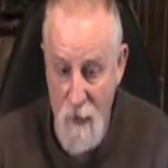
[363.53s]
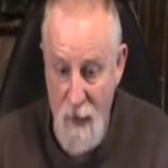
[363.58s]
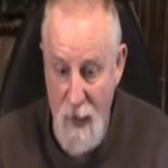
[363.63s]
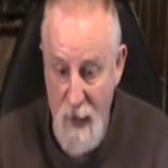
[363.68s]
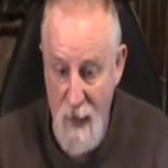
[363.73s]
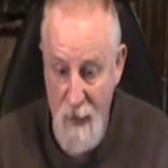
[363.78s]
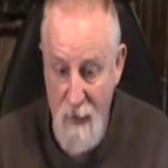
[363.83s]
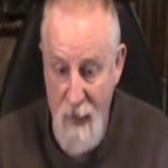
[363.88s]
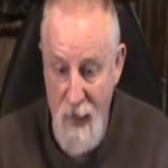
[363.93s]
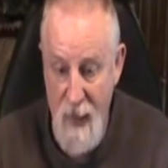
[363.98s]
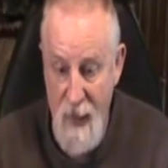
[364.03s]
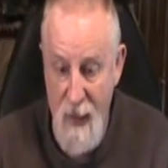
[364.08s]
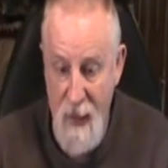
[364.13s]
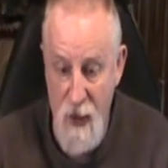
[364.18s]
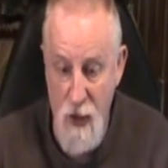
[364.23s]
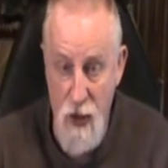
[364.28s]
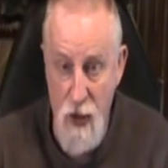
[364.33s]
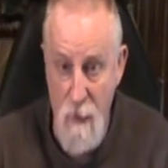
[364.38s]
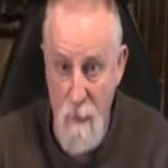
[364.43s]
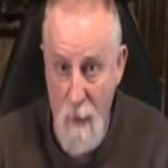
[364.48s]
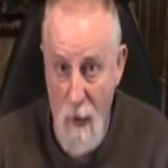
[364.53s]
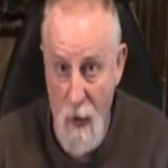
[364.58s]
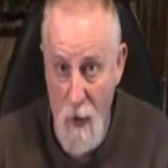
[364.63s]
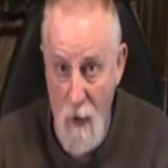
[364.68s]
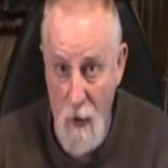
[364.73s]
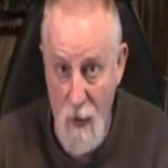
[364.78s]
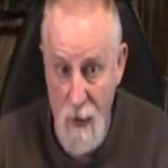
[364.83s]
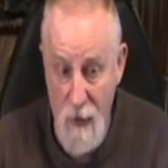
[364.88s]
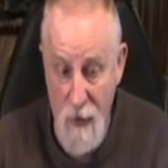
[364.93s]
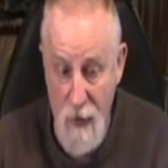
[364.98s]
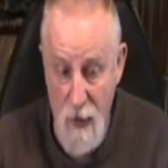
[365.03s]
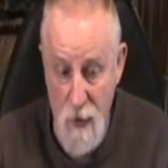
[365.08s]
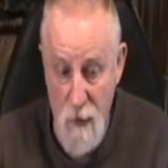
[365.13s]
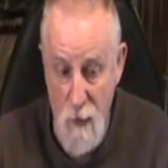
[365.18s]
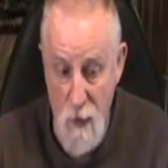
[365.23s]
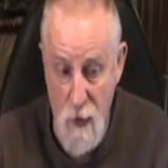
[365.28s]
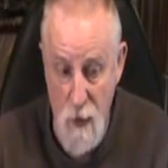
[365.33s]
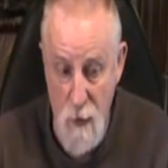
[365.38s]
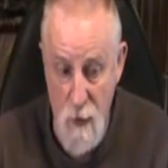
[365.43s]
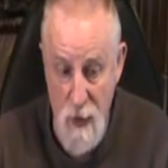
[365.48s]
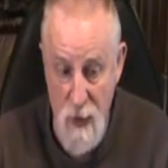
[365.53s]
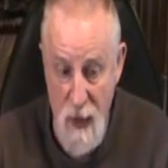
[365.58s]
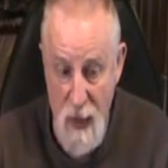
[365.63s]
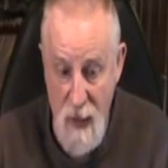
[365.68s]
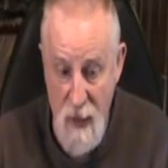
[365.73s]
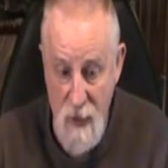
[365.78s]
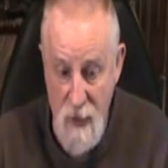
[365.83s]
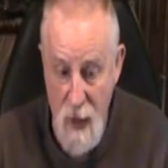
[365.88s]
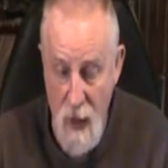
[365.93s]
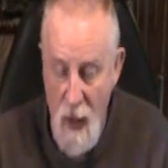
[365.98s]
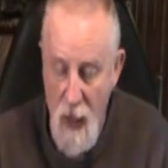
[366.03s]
length AEG barrel in this, which was nice.